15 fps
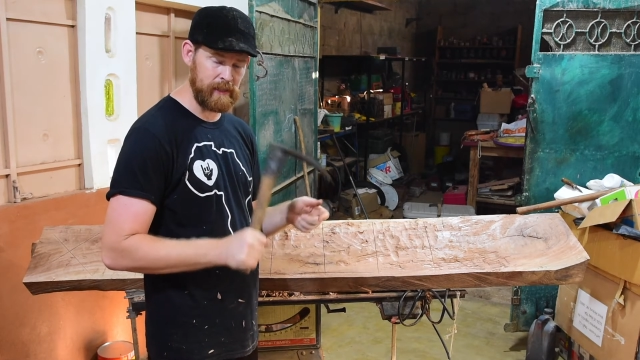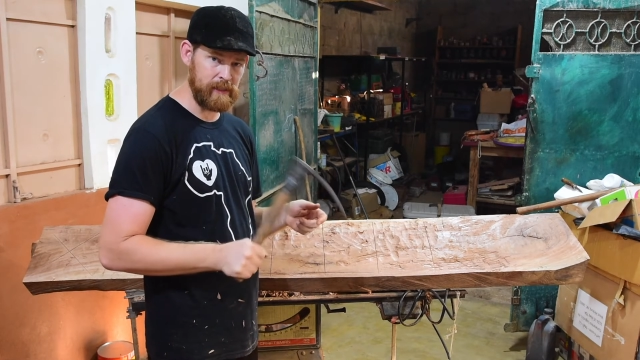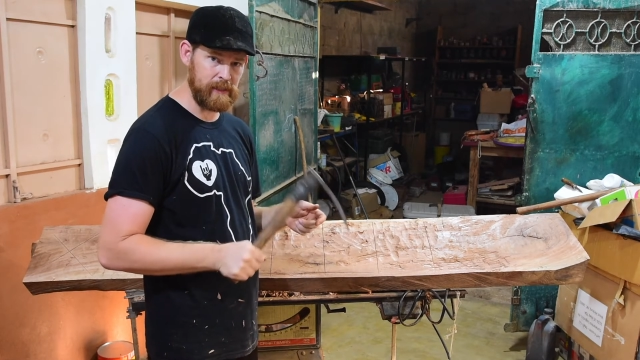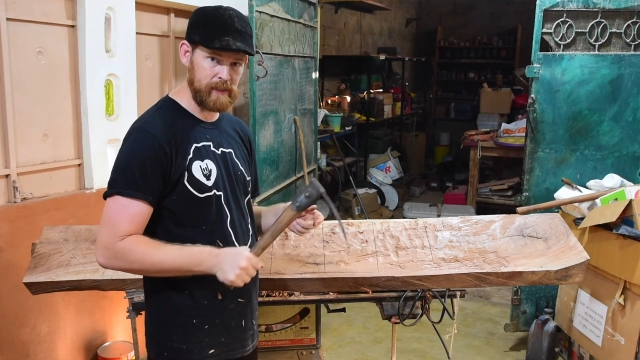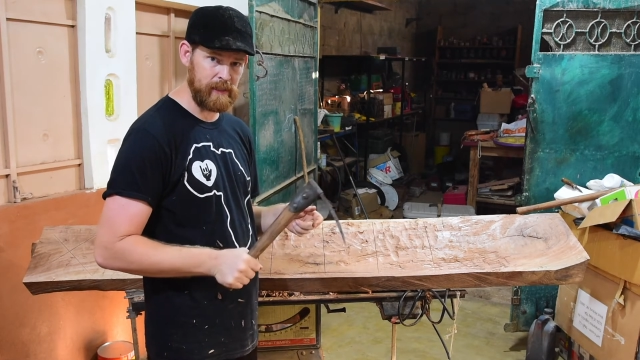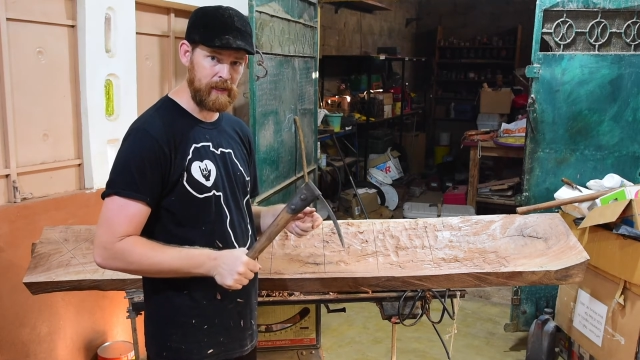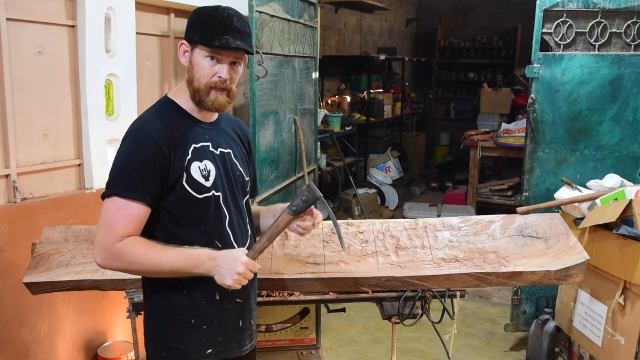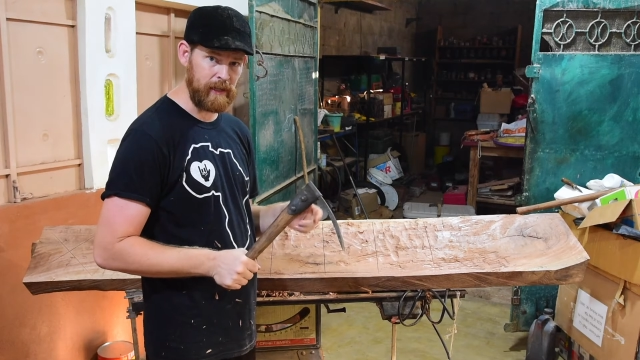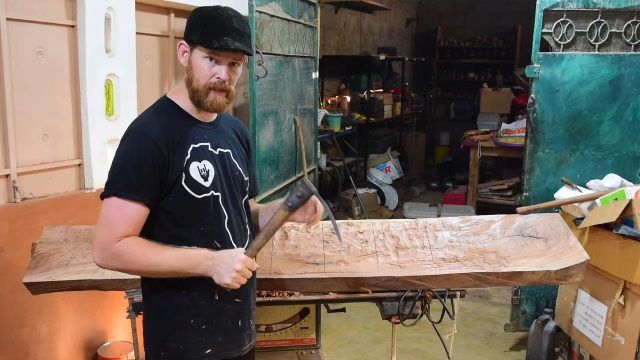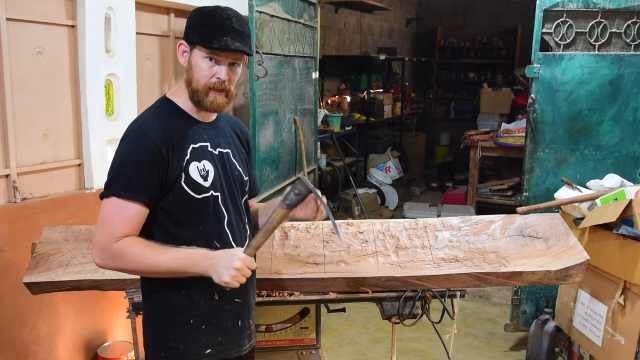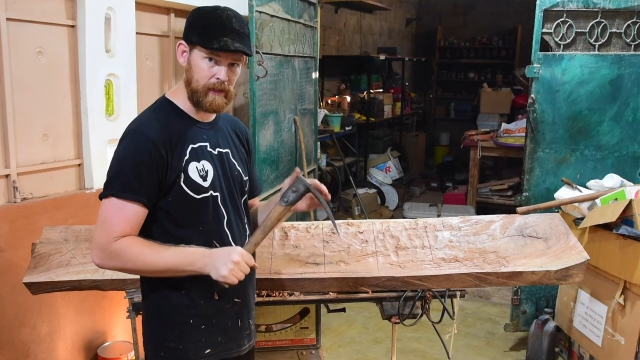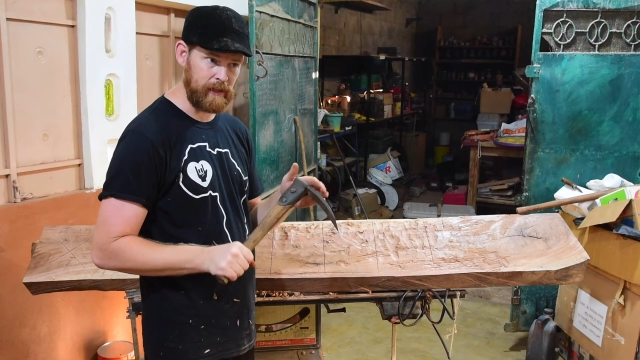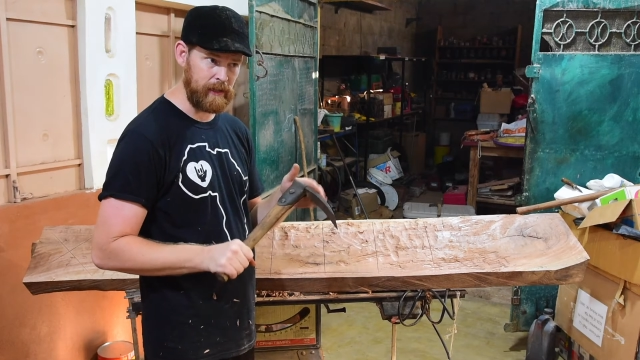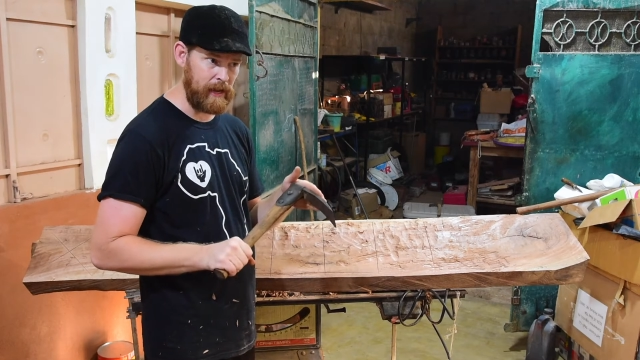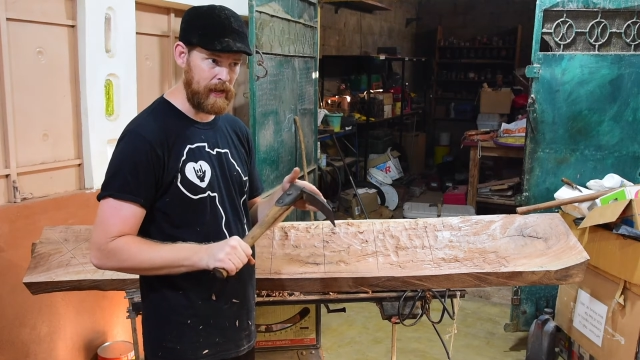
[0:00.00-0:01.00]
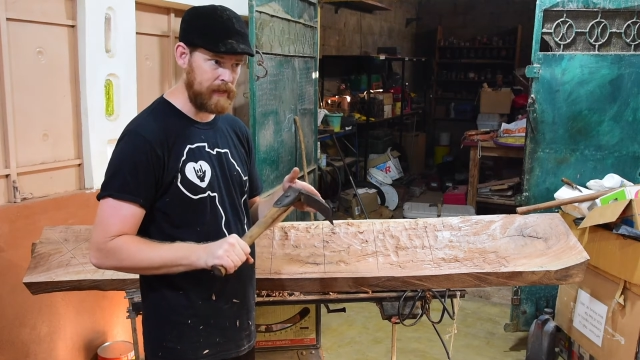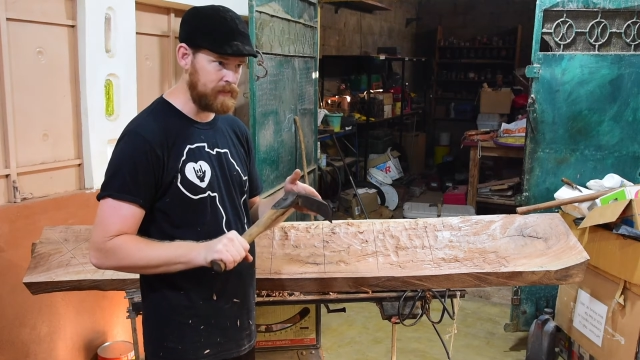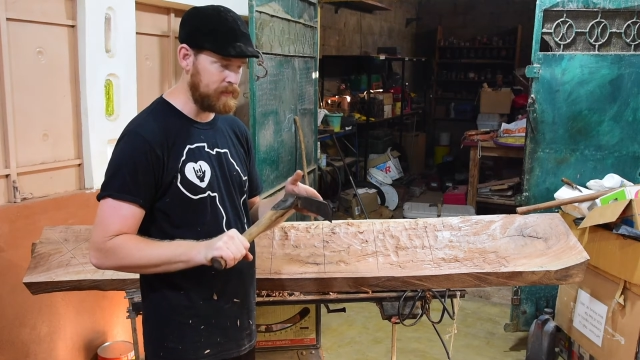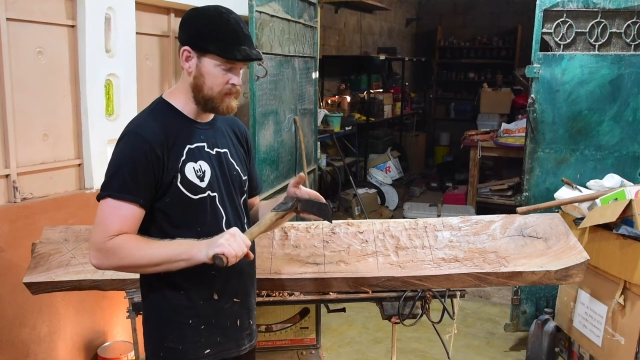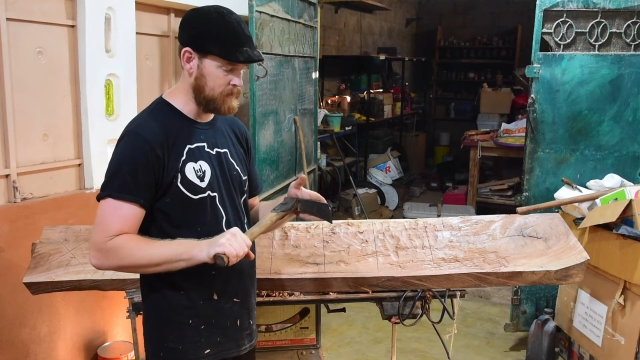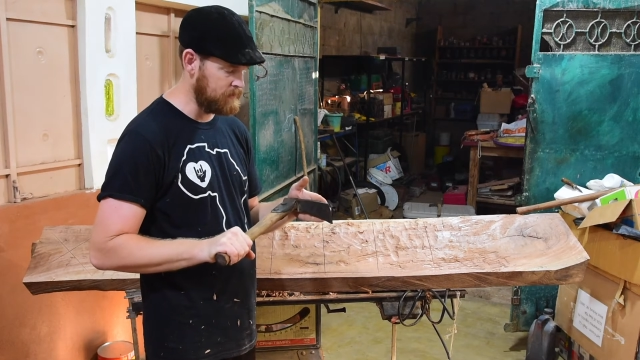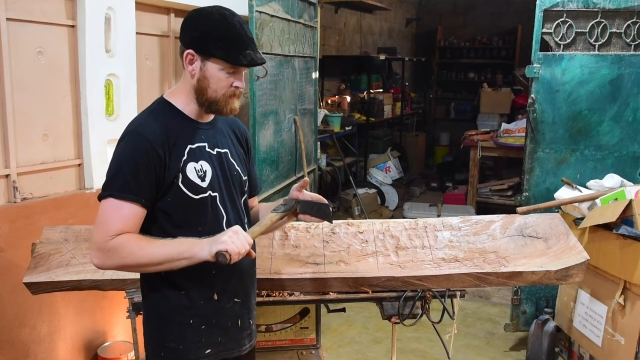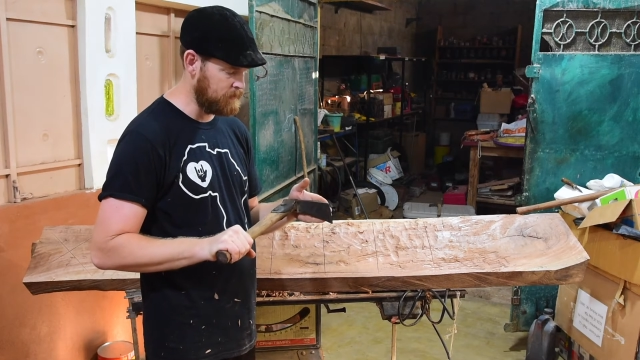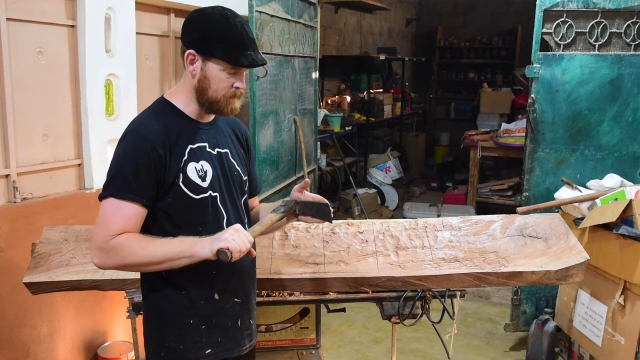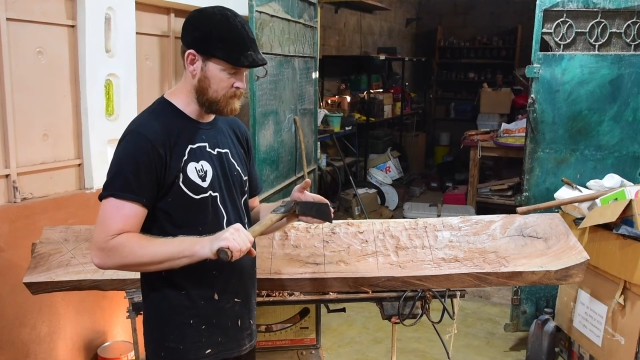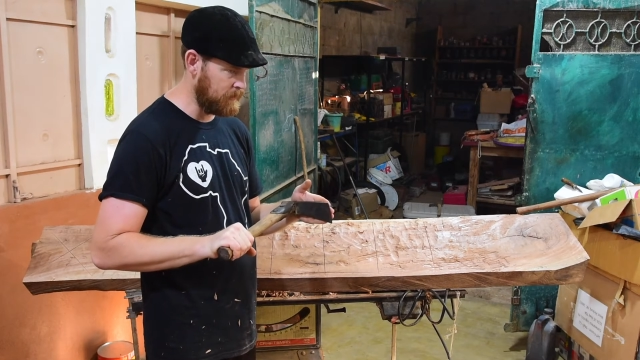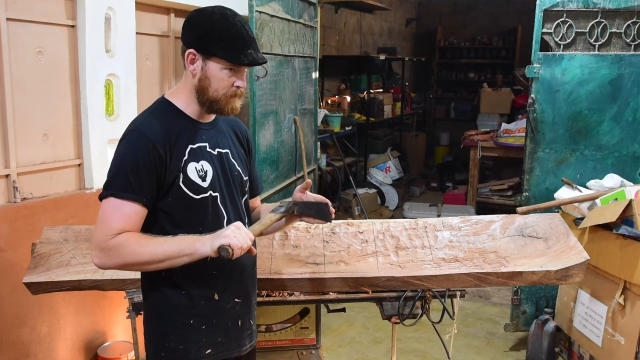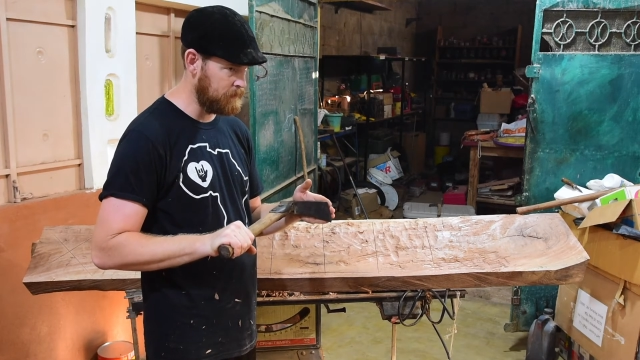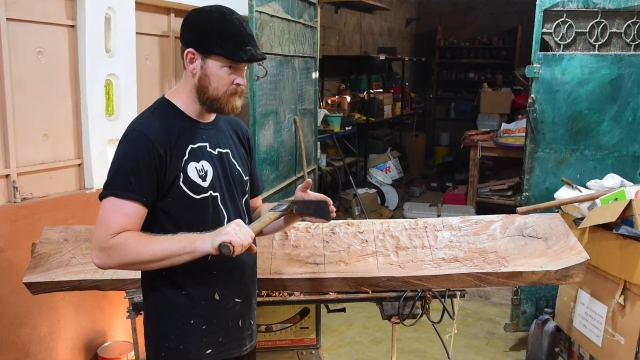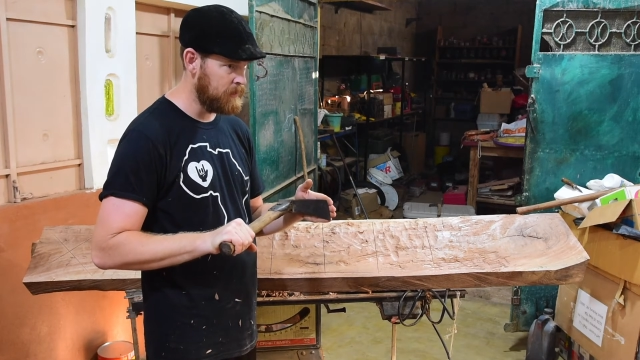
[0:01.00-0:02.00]
stuck in like an axe does
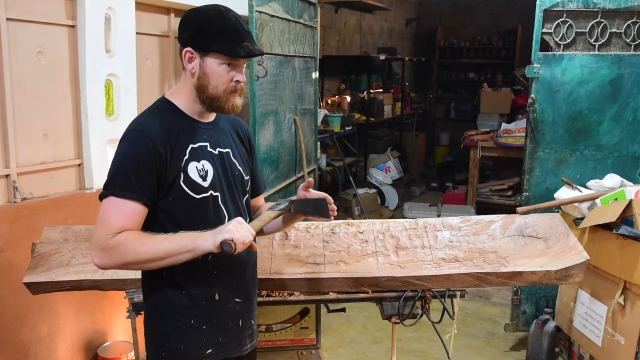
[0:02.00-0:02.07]
sometimes.